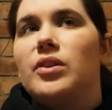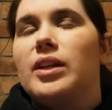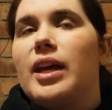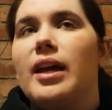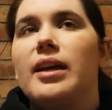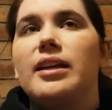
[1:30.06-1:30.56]

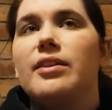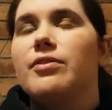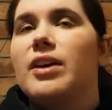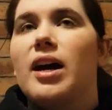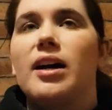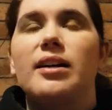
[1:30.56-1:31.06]
yeah, gift
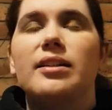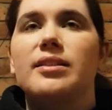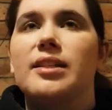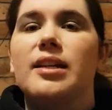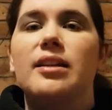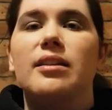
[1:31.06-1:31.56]
cards,
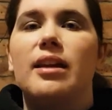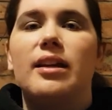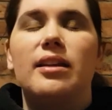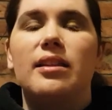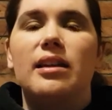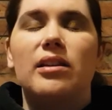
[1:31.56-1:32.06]
any
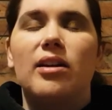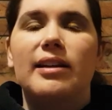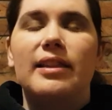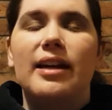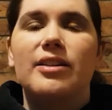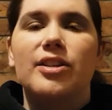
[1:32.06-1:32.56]
anything like
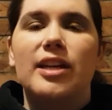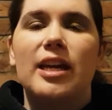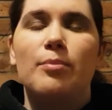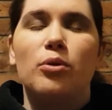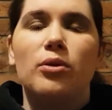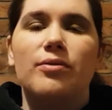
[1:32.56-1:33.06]
that. I
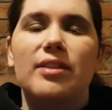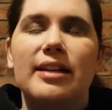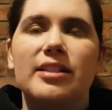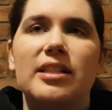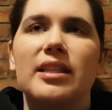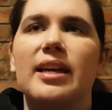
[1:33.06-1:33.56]
keep all of
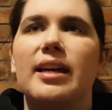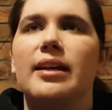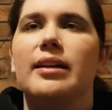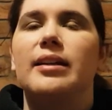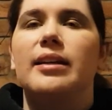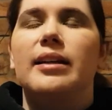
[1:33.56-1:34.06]
that in there.
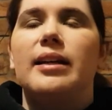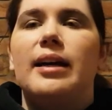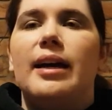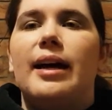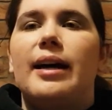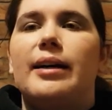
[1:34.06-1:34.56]

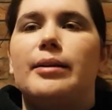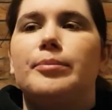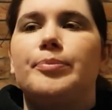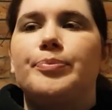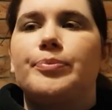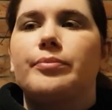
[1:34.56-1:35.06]

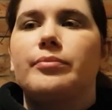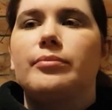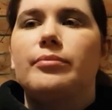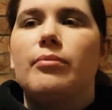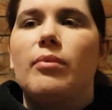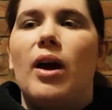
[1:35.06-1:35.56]
Um,
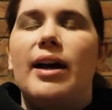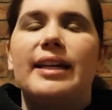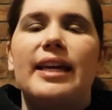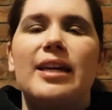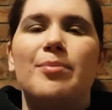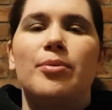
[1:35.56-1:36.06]
I
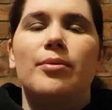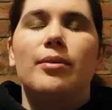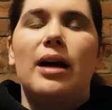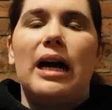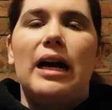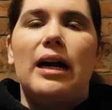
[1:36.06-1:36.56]
keep
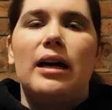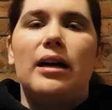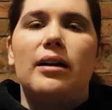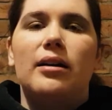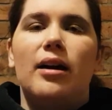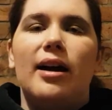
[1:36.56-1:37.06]
uh,
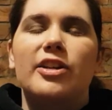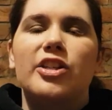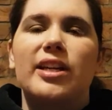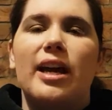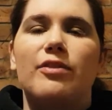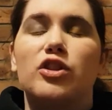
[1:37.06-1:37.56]
I
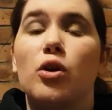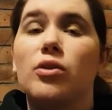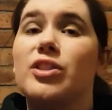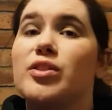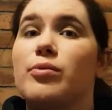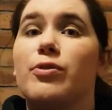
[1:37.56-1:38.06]
actually have a
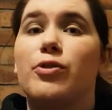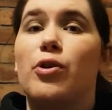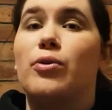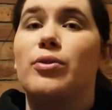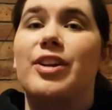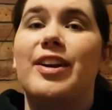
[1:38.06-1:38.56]
doctor's
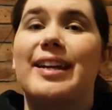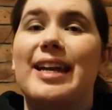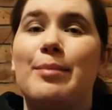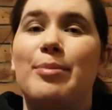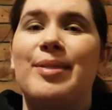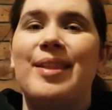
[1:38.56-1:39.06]
referral that I
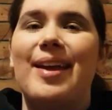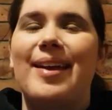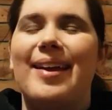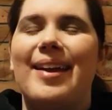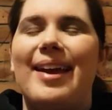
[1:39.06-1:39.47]
keep in there